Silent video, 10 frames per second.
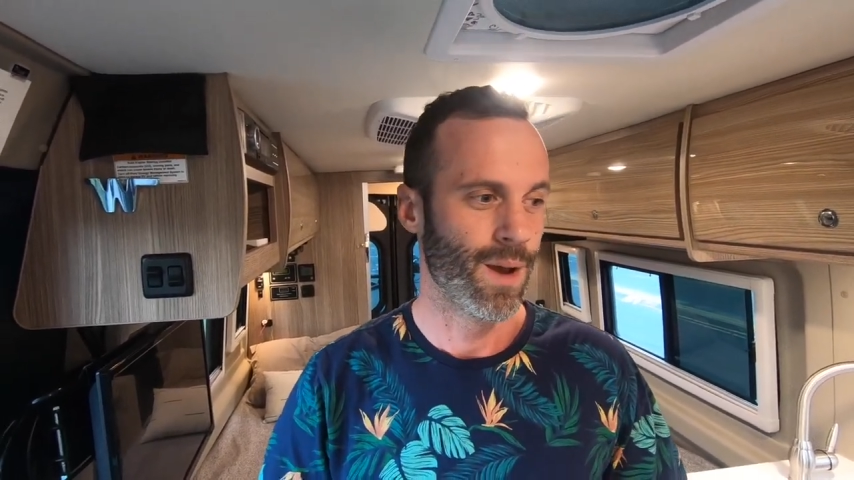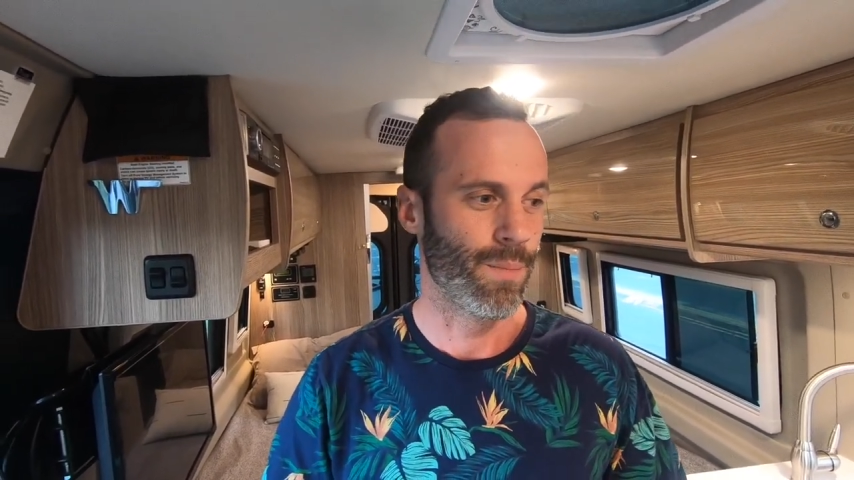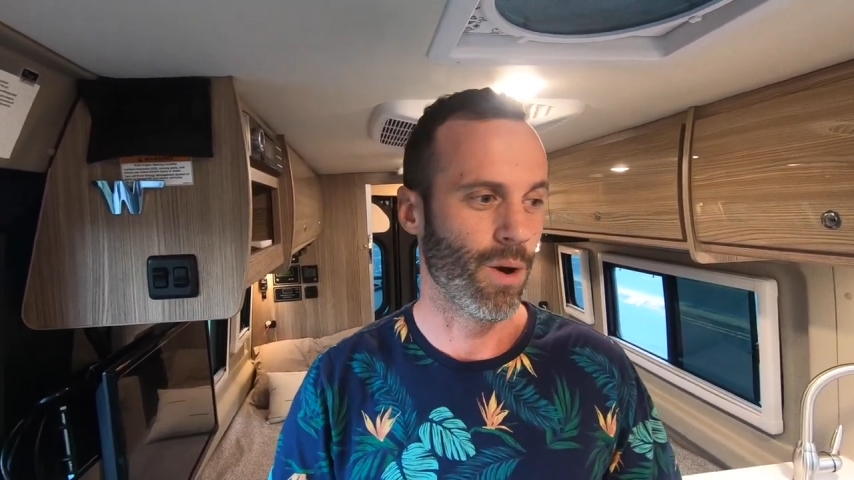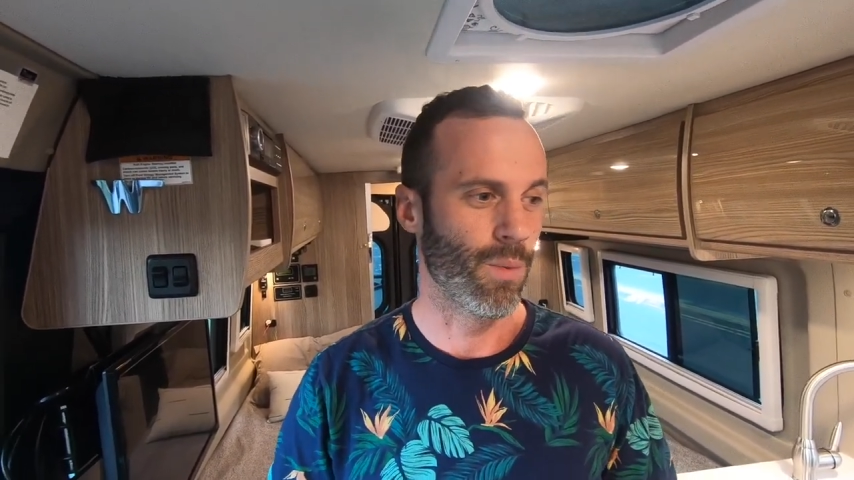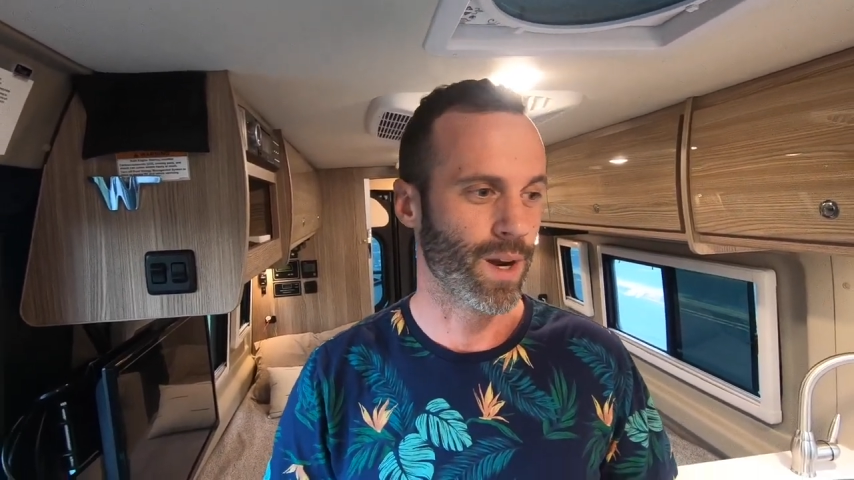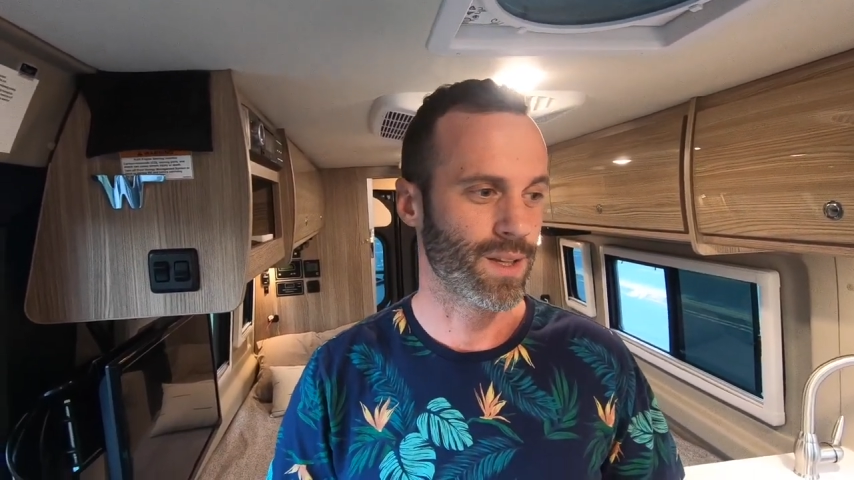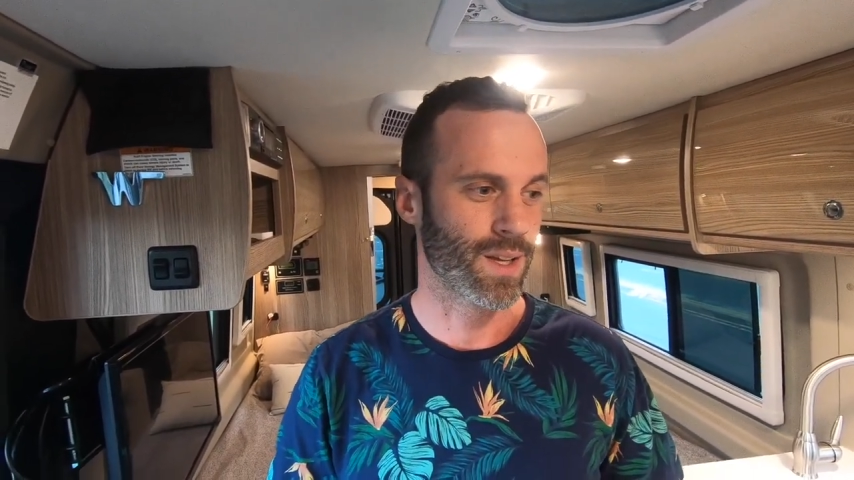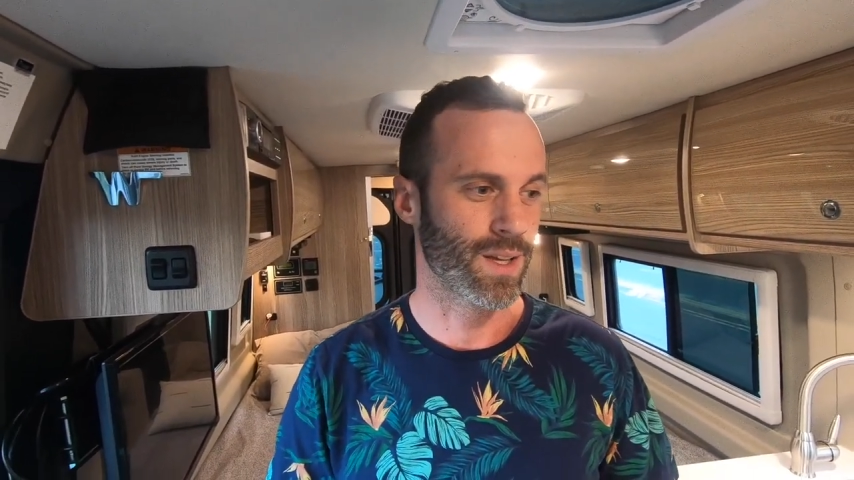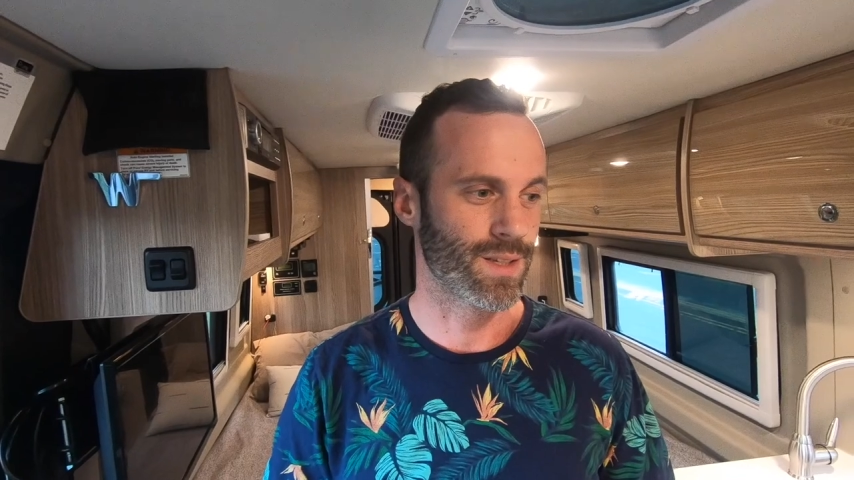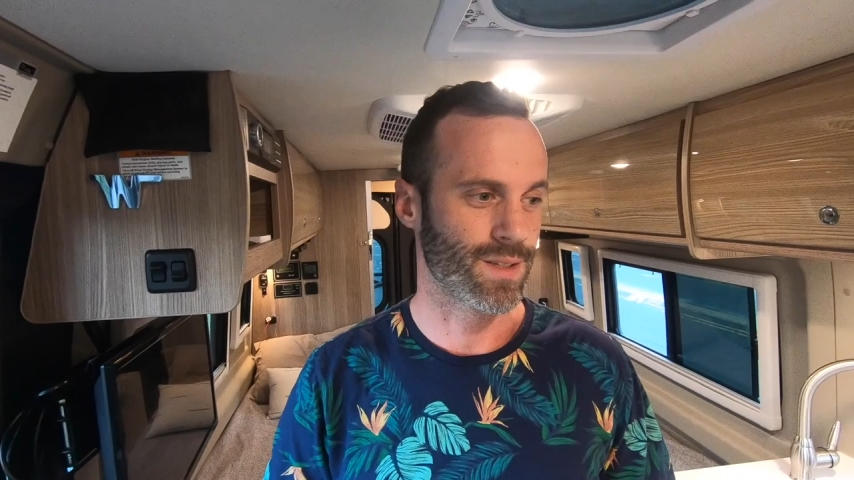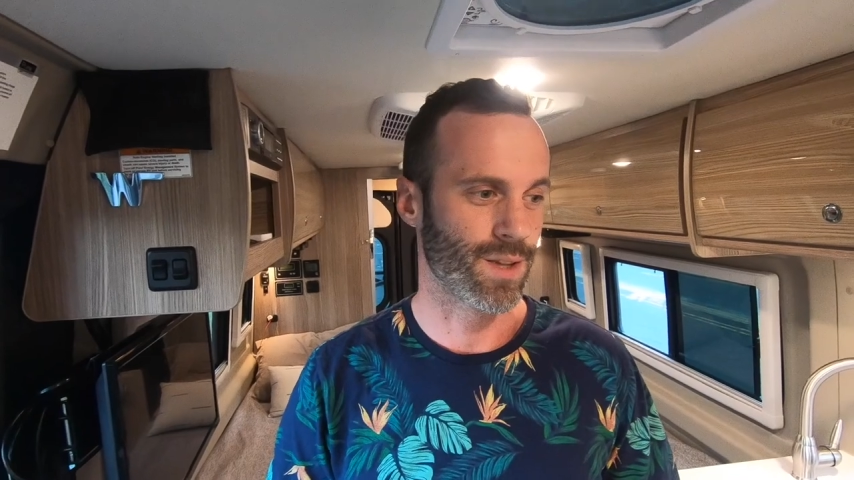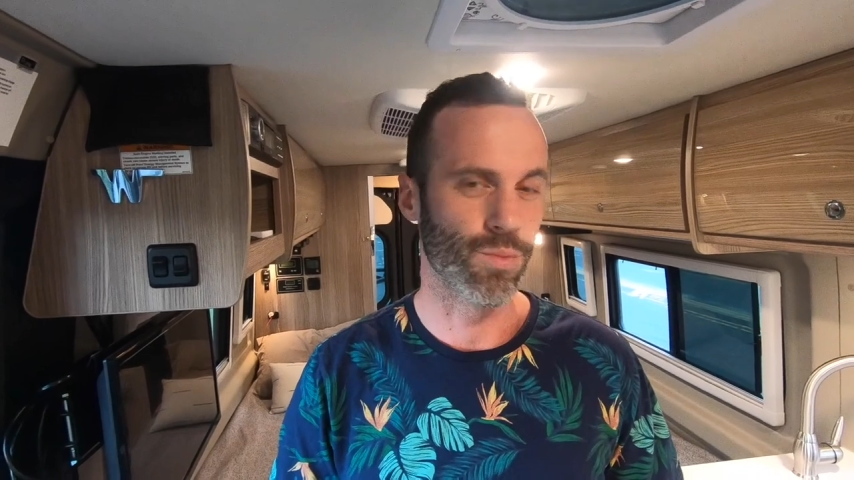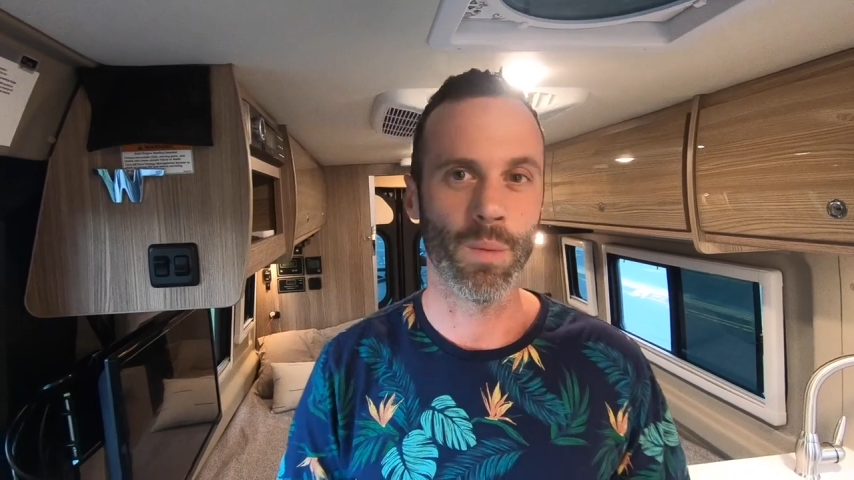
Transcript: But what it does is it will